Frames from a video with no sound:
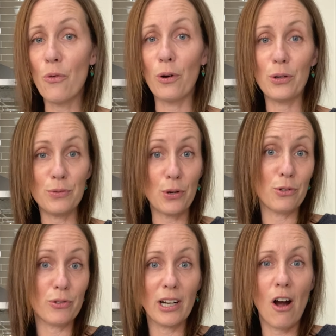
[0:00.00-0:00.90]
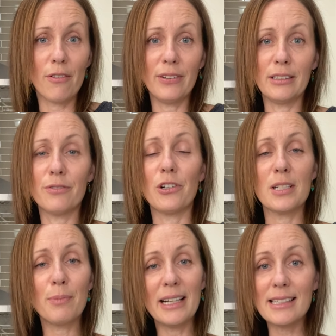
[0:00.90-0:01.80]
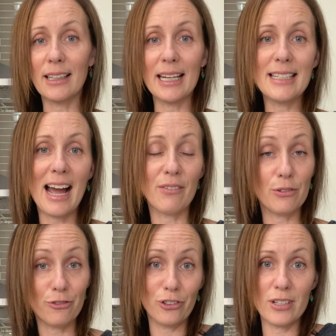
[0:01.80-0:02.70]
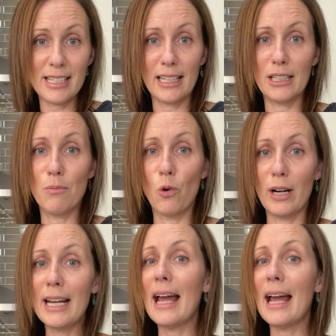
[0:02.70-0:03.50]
or who don't drink coffee in the first place, like to have it first thing in the morning,